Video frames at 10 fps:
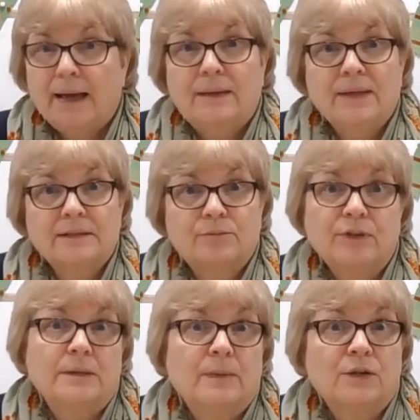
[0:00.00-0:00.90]
And that's
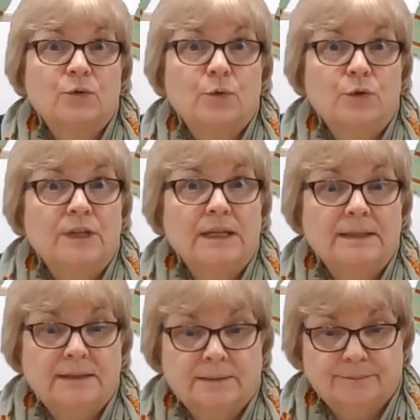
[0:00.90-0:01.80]
pretty much all you
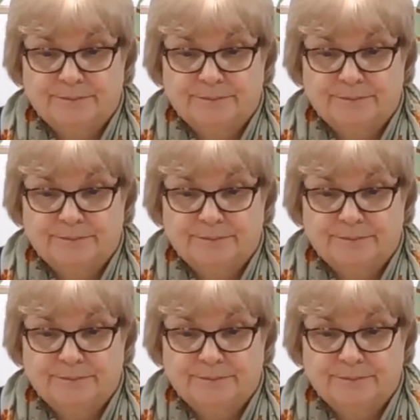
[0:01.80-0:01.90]
need.